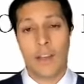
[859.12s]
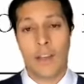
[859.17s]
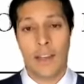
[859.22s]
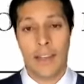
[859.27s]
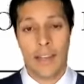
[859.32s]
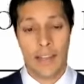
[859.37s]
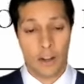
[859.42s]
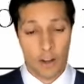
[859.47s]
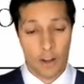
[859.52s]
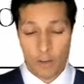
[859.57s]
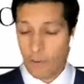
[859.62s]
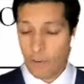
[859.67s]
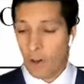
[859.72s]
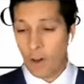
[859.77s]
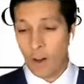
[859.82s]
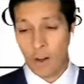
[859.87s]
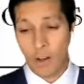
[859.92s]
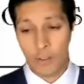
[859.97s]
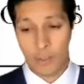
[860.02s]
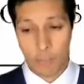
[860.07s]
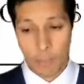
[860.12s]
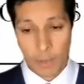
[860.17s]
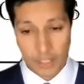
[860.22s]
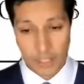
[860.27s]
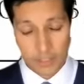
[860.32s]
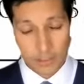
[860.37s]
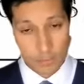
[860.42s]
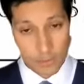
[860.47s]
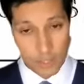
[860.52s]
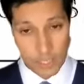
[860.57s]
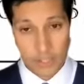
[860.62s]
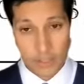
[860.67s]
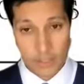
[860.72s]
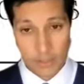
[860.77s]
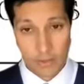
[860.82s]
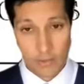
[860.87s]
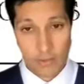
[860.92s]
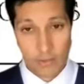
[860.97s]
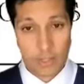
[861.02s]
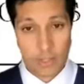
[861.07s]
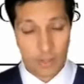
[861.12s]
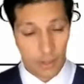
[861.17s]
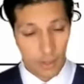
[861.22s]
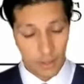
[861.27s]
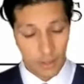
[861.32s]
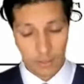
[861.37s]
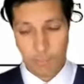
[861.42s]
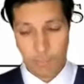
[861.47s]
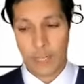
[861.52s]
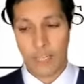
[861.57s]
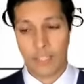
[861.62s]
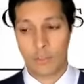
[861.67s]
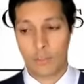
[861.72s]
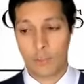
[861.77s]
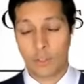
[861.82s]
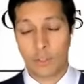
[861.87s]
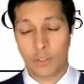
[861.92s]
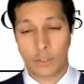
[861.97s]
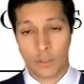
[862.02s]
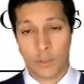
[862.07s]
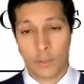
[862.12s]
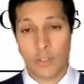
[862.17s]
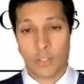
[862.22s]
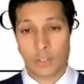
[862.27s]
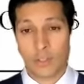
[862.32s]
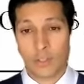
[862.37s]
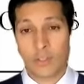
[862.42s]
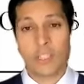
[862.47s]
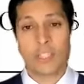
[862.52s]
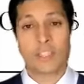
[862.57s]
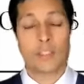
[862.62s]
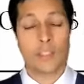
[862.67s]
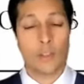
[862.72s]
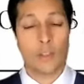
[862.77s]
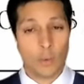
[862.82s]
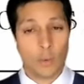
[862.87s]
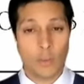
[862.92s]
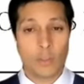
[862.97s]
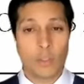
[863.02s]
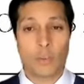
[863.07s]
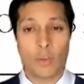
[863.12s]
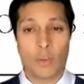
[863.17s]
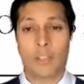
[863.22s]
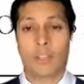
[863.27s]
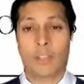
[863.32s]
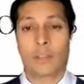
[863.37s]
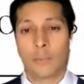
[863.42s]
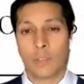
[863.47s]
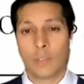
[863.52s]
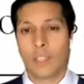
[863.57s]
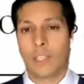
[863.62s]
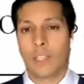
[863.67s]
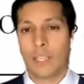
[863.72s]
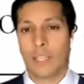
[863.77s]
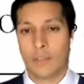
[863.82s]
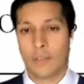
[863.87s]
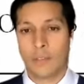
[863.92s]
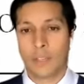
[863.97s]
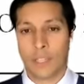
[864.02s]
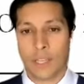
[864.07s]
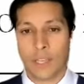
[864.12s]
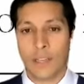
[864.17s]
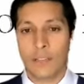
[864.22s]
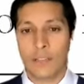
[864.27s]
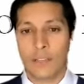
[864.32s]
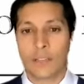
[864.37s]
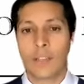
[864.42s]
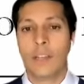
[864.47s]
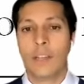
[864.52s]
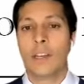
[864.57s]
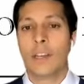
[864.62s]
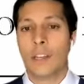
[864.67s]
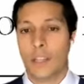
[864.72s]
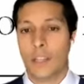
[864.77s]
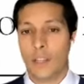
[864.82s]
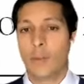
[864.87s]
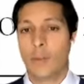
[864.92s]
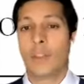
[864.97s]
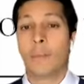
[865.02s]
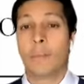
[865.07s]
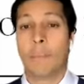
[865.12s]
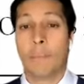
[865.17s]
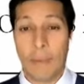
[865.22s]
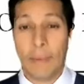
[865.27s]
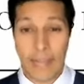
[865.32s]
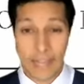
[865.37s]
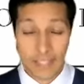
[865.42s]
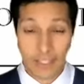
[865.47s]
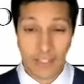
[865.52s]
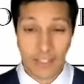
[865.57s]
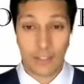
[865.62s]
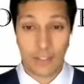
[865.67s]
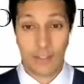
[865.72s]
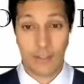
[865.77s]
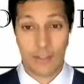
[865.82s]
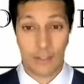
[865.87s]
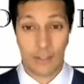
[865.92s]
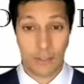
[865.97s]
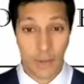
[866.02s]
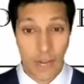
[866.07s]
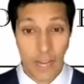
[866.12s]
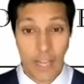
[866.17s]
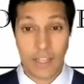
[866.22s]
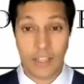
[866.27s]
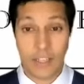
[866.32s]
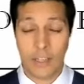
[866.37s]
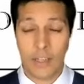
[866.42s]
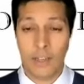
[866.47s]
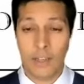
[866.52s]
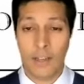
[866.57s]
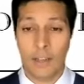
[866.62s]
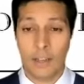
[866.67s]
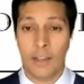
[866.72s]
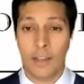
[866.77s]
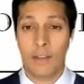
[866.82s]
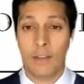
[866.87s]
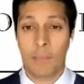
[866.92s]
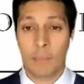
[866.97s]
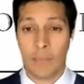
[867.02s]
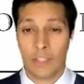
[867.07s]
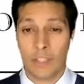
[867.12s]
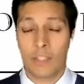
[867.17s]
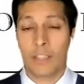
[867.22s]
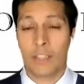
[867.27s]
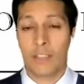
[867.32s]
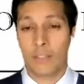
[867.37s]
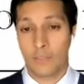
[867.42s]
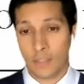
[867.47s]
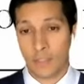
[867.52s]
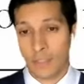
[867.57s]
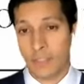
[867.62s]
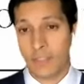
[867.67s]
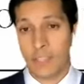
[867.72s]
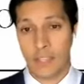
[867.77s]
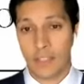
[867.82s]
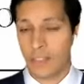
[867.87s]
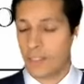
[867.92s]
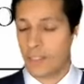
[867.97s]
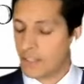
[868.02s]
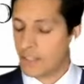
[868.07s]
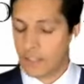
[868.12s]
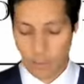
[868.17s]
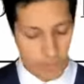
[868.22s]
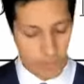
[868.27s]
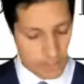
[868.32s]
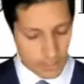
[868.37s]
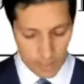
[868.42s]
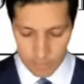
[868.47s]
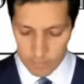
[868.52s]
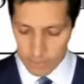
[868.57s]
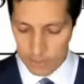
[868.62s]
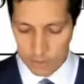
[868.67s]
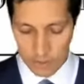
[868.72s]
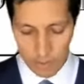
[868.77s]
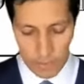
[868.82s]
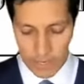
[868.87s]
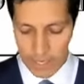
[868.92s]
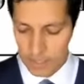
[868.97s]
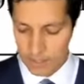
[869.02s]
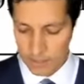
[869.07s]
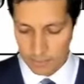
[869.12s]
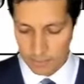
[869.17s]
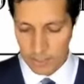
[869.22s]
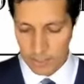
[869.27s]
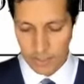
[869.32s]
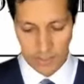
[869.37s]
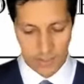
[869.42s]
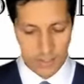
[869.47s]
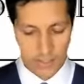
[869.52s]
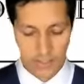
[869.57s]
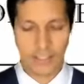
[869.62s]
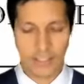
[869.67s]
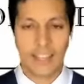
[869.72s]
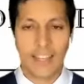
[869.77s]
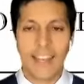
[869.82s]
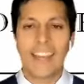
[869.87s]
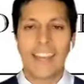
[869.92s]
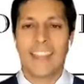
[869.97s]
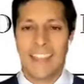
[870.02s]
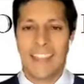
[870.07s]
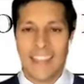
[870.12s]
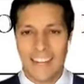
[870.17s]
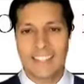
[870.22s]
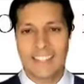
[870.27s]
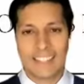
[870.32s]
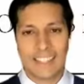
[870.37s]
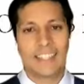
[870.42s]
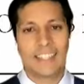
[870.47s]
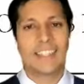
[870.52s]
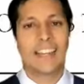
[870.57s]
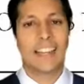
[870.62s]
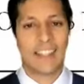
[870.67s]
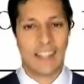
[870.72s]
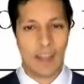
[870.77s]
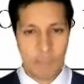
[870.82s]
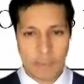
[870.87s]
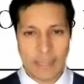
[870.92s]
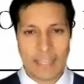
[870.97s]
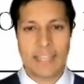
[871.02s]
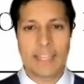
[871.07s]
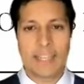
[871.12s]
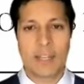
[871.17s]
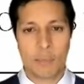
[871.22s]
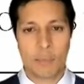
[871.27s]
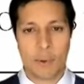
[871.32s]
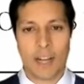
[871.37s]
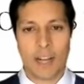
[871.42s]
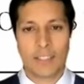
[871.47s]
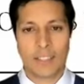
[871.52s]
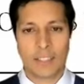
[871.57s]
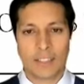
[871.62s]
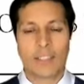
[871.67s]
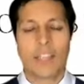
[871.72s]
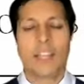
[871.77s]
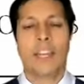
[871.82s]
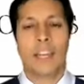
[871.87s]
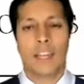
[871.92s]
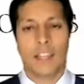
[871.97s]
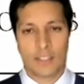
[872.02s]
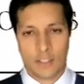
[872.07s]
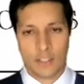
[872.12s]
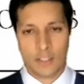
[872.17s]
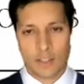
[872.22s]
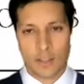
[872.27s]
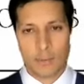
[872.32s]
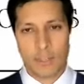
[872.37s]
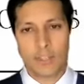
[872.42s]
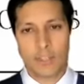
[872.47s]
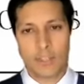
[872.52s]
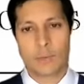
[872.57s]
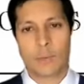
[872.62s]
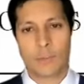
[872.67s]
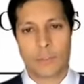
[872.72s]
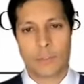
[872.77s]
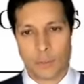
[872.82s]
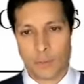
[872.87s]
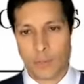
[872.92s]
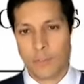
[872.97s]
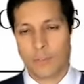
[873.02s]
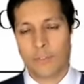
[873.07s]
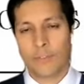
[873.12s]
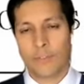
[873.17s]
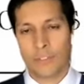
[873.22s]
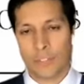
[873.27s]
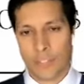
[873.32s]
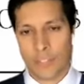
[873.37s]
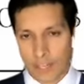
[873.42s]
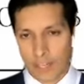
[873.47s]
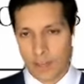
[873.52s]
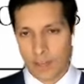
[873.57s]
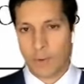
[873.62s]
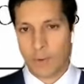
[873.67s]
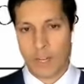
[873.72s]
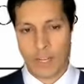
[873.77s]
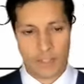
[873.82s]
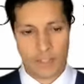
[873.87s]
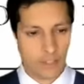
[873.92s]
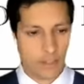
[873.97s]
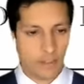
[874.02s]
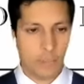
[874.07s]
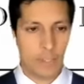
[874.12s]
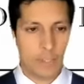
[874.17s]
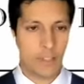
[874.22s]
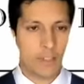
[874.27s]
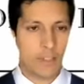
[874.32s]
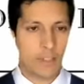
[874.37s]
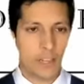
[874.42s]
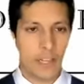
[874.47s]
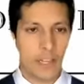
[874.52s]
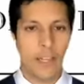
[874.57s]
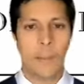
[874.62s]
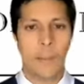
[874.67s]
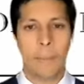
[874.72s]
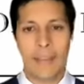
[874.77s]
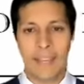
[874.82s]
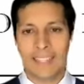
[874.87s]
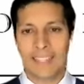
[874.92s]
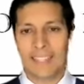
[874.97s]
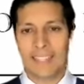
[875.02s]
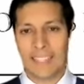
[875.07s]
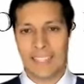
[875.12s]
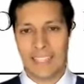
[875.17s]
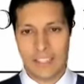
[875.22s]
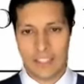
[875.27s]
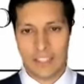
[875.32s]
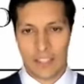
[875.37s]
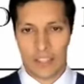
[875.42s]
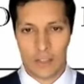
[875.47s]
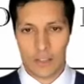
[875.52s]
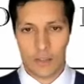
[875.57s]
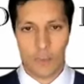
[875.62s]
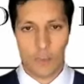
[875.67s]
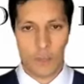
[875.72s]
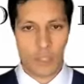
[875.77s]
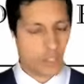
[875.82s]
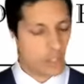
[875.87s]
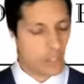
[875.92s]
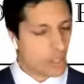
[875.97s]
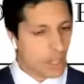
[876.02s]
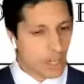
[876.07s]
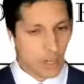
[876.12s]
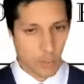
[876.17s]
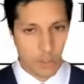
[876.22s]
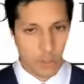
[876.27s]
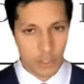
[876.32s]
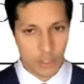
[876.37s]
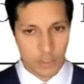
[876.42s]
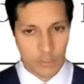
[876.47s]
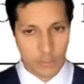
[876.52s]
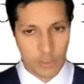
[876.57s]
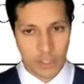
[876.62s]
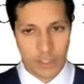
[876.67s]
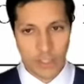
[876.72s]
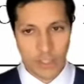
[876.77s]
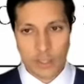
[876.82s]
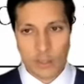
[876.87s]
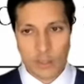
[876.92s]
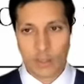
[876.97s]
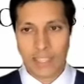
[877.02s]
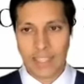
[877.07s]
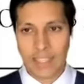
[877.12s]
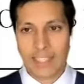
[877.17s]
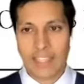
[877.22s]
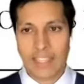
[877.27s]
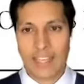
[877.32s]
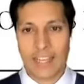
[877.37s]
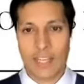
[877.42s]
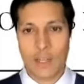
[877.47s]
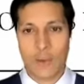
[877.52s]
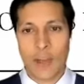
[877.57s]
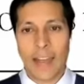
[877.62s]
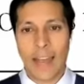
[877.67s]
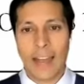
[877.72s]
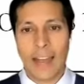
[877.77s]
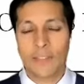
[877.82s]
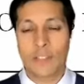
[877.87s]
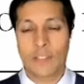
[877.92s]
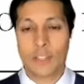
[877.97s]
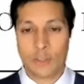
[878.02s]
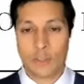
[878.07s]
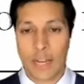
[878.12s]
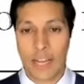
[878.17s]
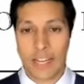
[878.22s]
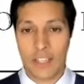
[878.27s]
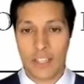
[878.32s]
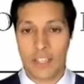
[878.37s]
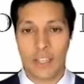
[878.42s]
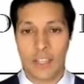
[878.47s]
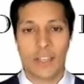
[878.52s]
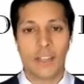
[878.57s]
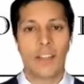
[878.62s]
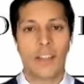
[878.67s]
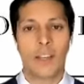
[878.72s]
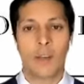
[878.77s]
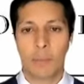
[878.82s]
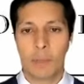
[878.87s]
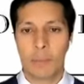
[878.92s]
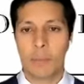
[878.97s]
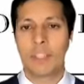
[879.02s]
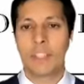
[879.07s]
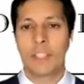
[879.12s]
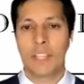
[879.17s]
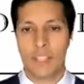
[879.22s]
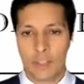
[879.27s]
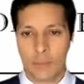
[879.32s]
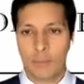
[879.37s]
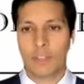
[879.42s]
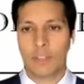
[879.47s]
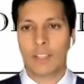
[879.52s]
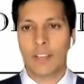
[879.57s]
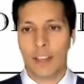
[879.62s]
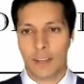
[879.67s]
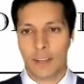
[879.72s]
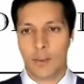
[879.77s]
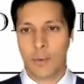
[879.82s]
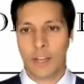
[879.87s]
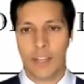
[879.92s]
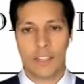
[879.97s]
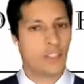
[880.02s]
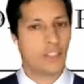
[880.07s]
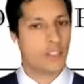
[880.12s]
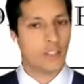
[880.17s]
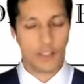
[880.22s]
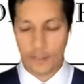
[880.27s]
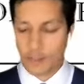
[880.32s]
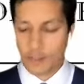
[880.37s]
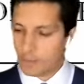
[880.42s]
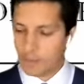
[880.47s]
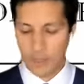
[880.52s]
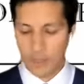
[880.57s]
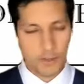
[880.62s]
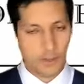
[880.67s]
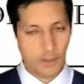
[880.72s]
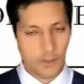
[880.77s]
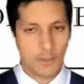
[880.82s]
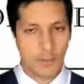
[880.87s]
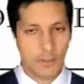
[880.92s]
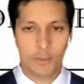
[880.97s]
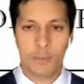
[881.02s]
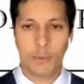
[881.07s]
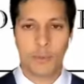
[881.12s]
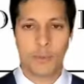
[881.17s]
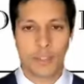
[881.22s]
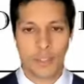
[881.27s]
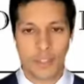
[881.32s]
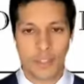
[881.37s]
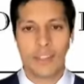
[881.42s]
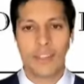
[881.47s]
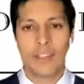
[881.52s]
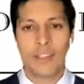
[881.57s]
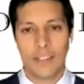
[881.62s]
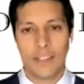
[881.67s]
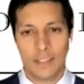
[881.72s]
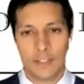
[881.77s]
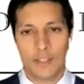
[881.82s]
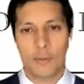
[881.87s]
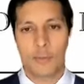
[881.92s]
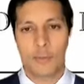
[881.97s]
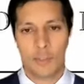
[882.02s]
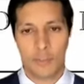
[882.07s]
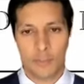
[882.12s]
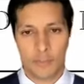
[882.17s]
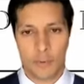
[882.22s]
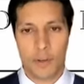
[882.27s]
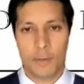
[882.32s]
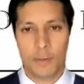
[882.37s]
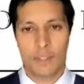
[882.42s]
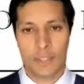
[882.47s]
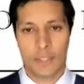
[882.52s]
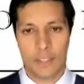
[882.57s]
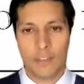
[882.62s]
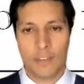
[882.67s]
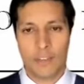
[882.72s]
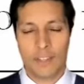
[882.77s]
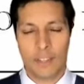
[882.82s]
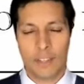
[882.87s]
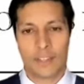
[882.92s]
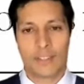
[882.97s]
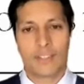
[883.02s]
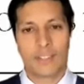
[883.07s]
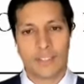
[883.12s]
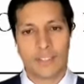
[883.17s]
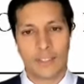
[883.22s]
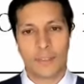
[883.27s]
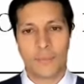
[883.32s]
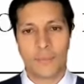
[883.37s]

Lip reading: and of all the possible issues and all the possible solutions. That's the only way you can really give clients, the best strategy and the best chance of success. And that's something that I'm just so passionate about. It's just that intake, that beginning process. It's another reason why I'm so grateful for Docketwise, because it makes it easy. Once you really screen the client, you have the strategy. The implementation with Docketwise is just, smooth in terms of the forms and everything. So